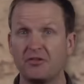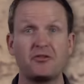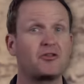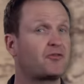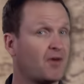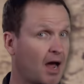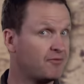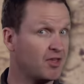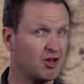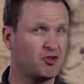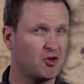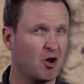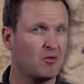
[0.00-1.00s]
This is five
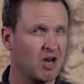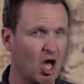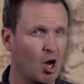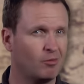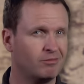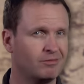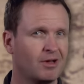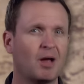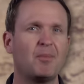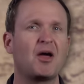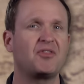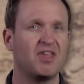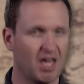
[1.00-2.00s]
things you don't know
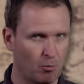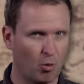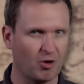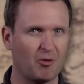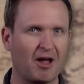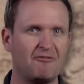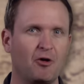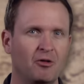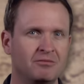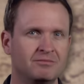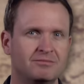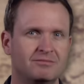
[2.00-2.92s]
about the M1 rifle.